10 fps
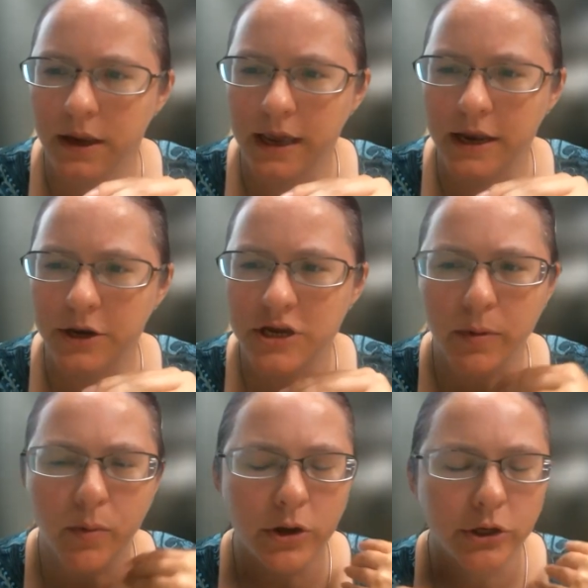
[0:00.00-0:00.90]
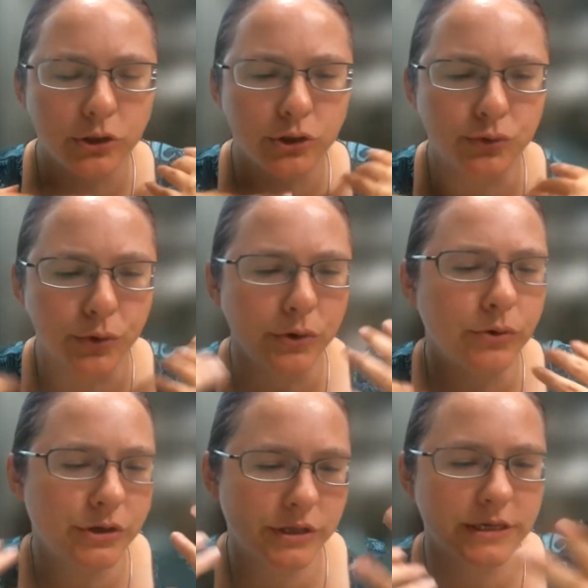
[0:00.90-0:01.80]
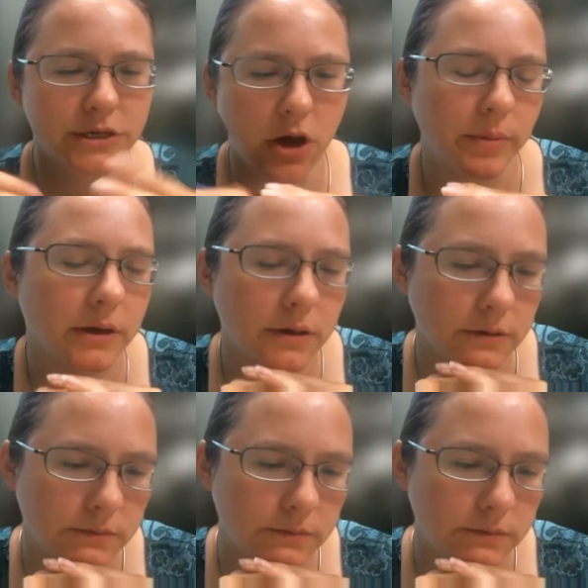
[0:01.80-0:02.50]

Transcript: can you tell me what drew you to this topic?